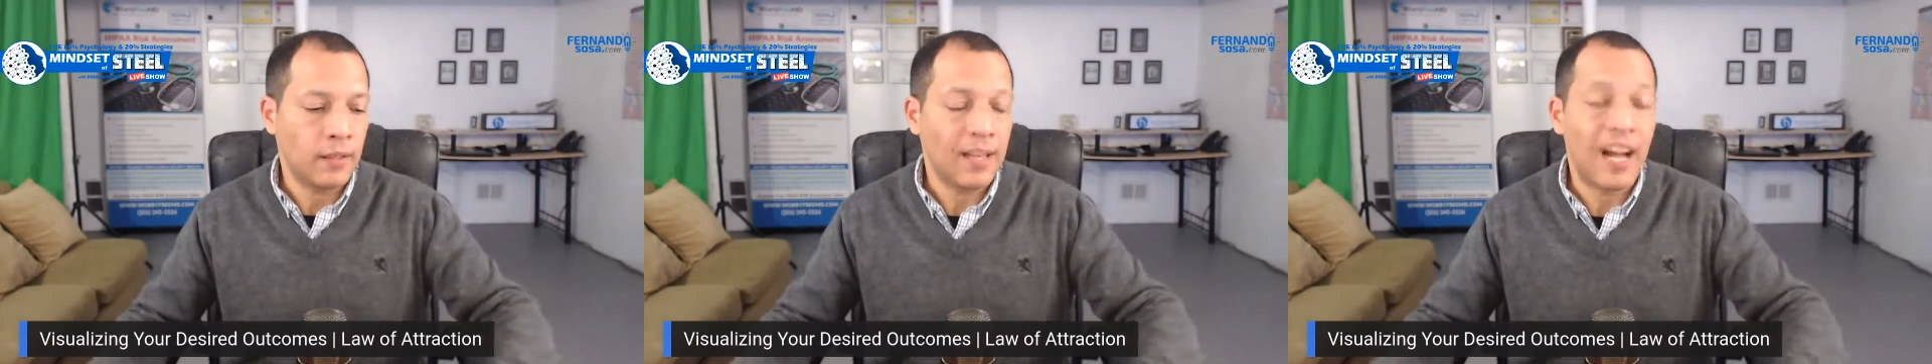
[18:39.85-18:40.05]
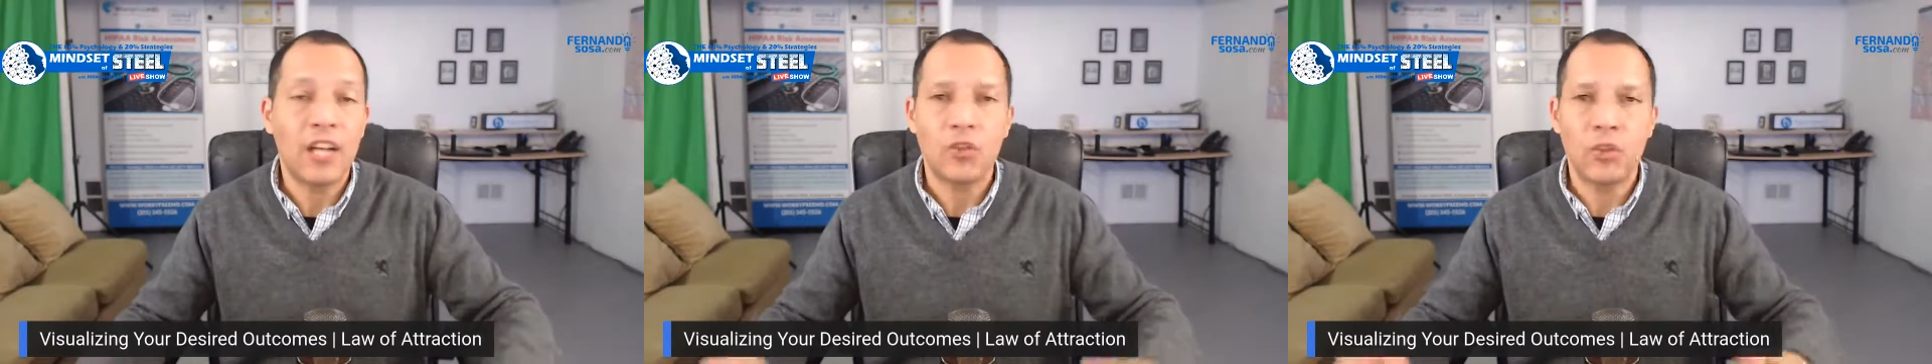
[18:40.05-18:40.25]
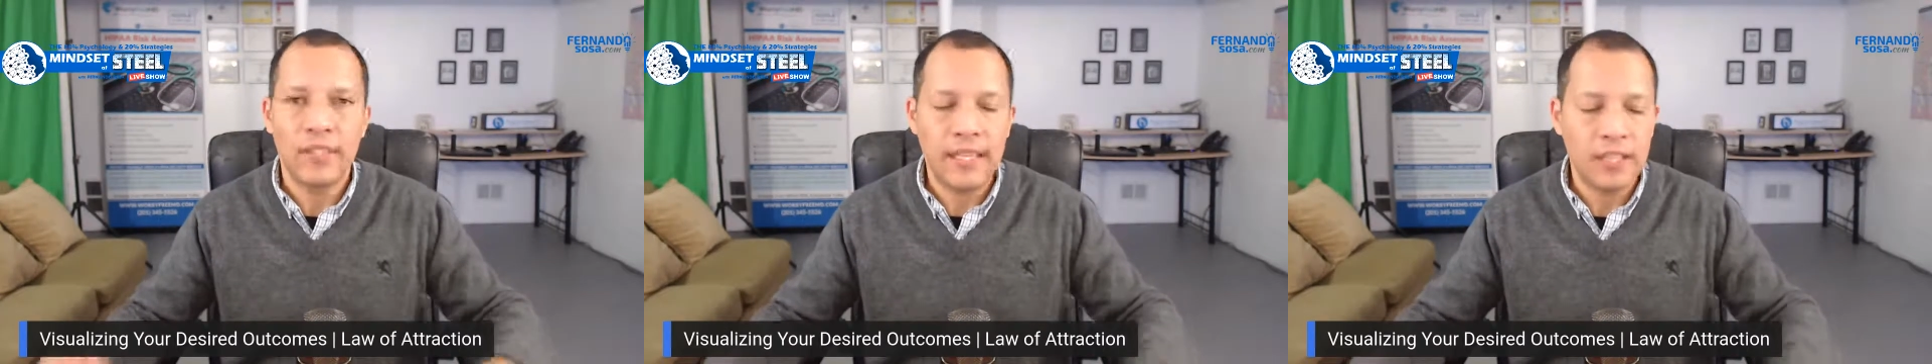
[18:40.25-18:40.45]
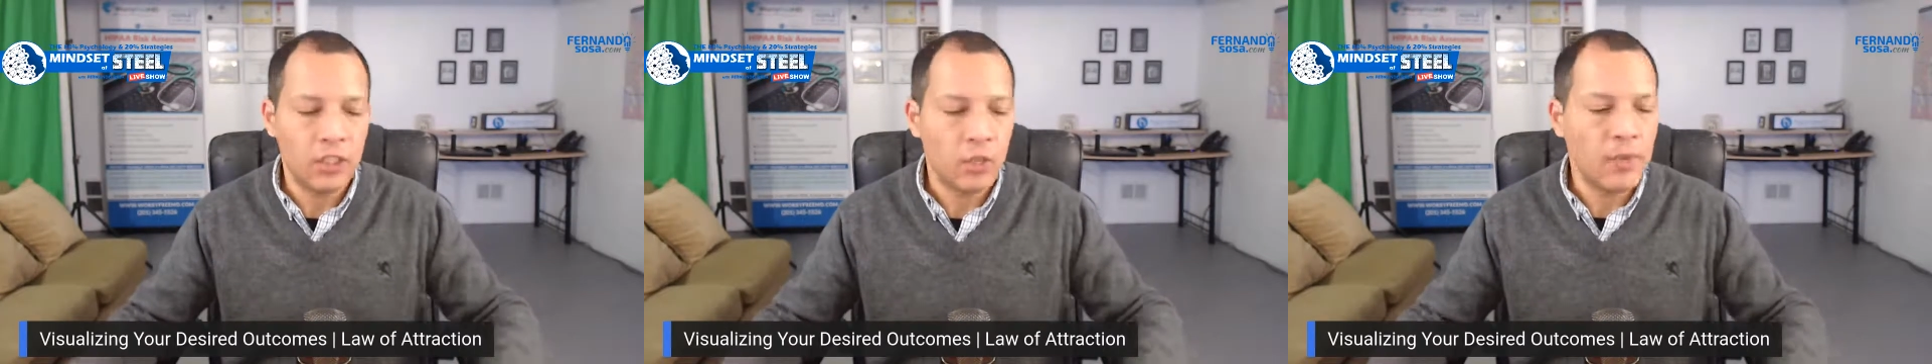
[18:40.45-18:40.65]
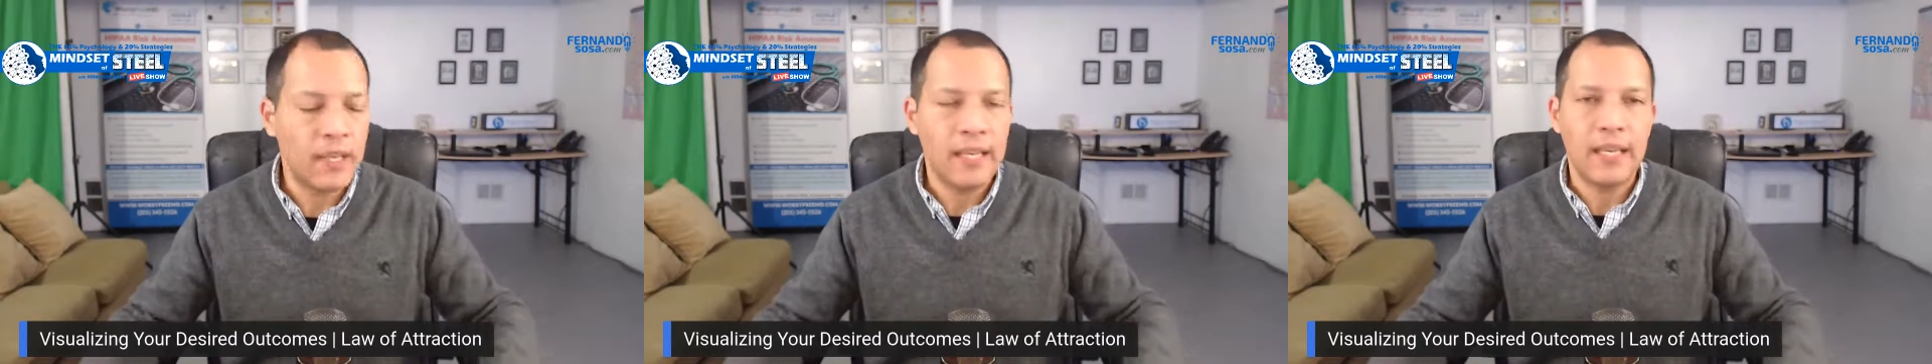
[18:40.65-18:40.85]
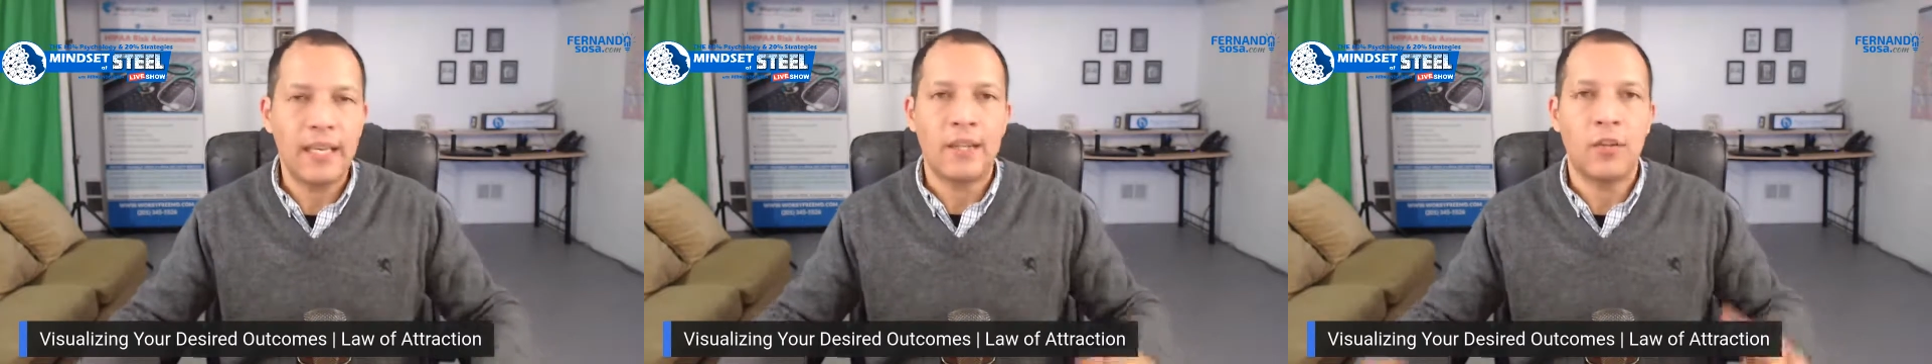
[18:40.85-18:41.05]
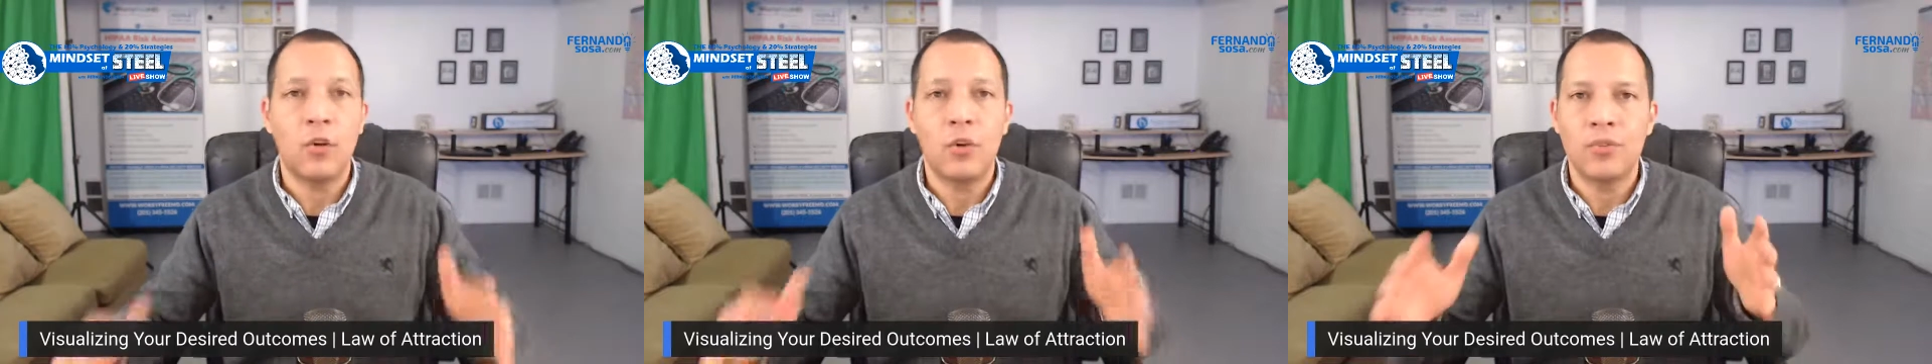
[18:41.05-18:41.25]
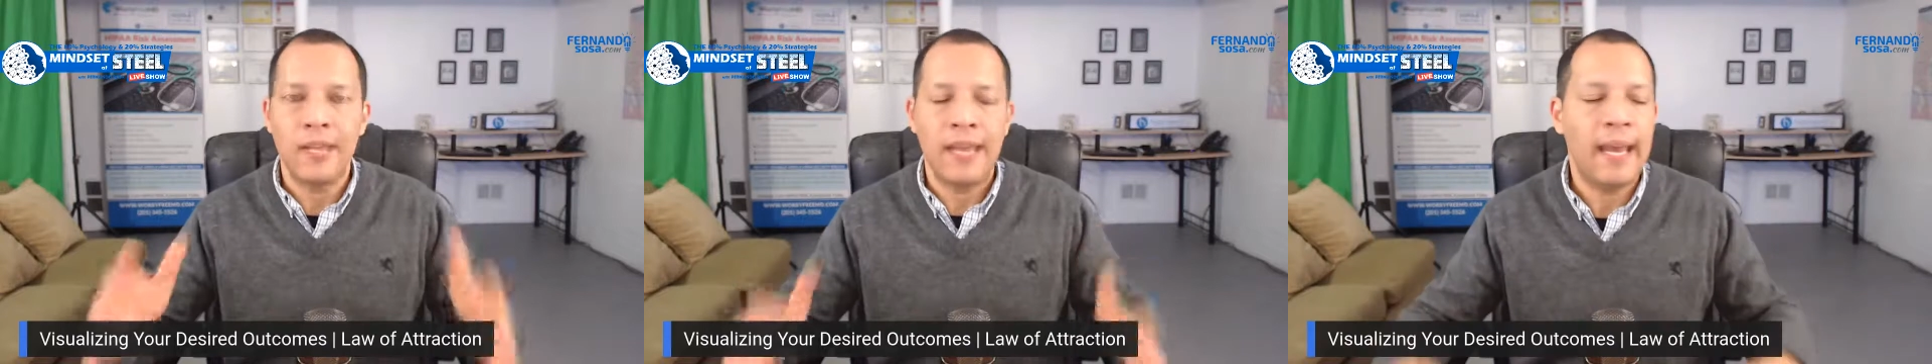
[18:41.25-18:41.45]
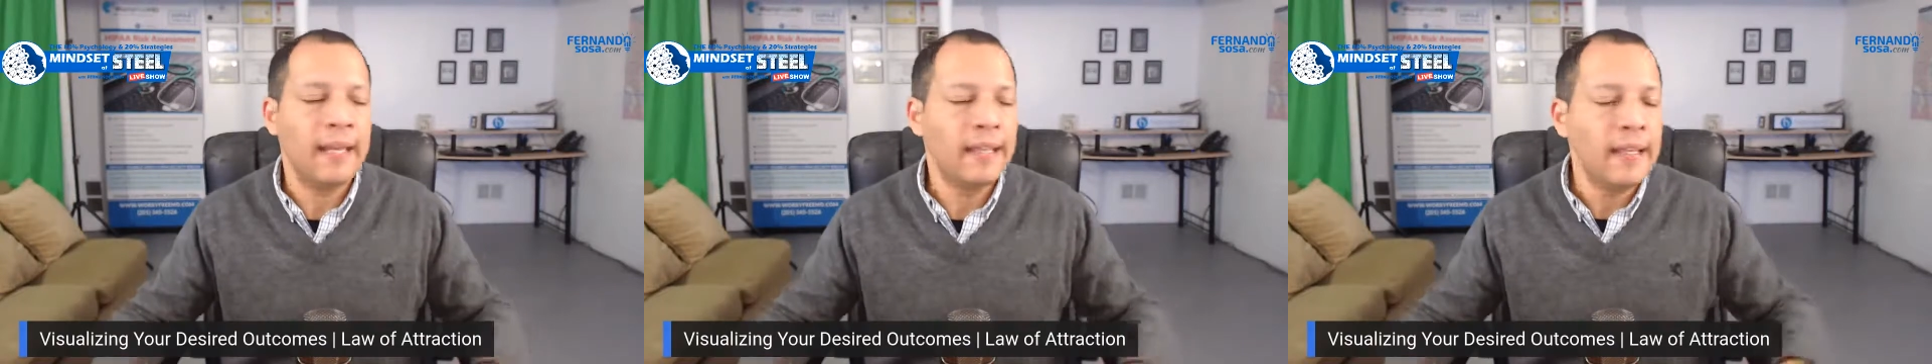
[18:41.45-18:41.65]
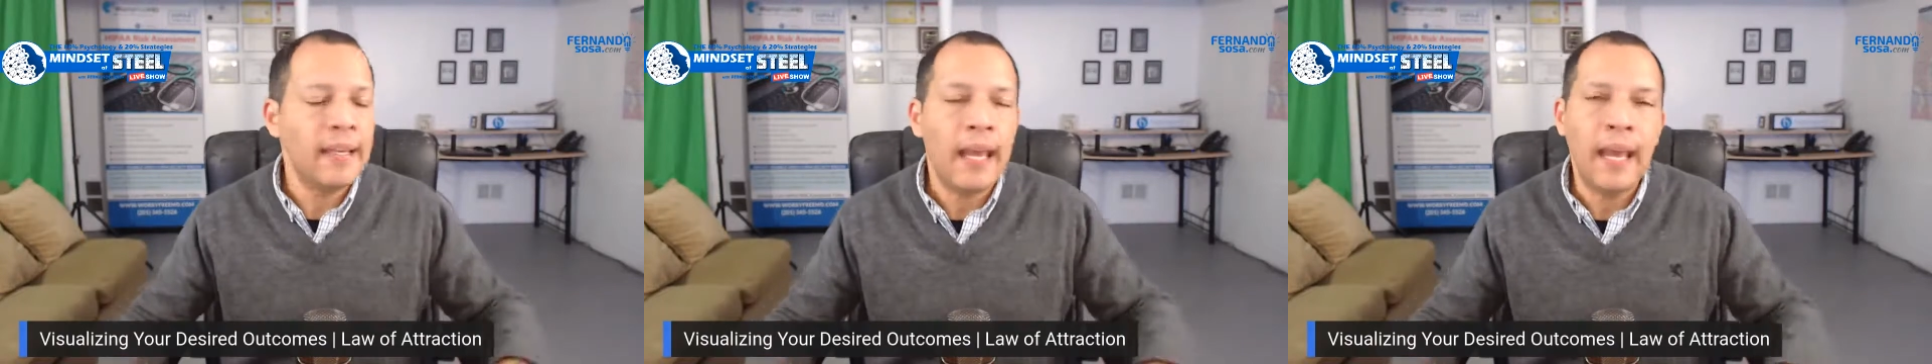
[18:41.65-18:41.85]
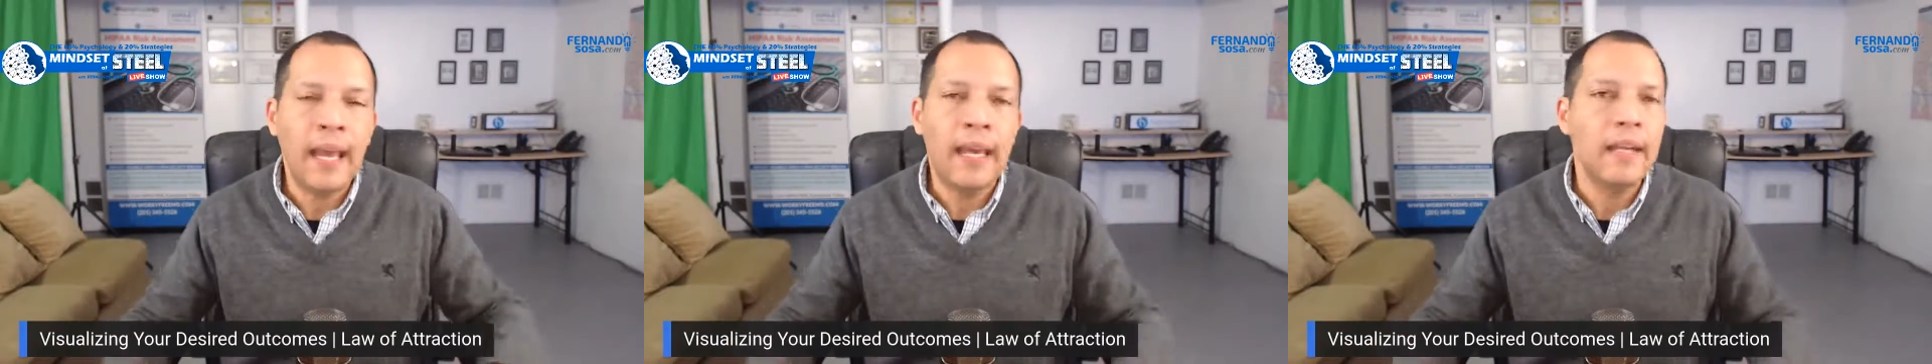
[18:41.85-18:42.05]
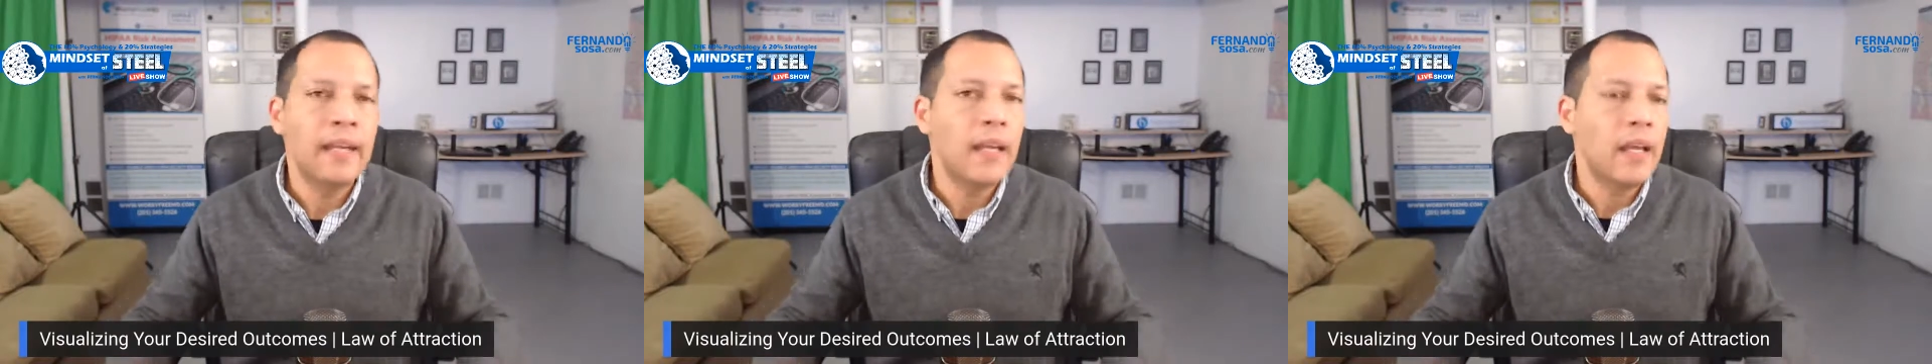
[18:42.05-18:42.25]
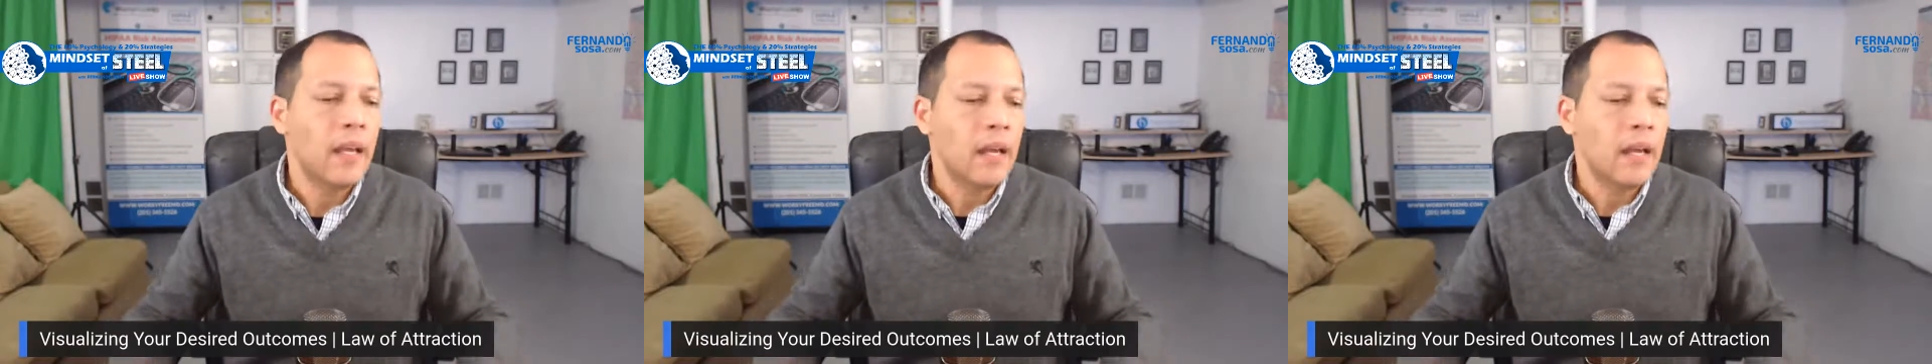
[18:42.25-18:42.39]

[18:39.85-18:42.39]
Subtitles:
contradictory. It goes hand in hand.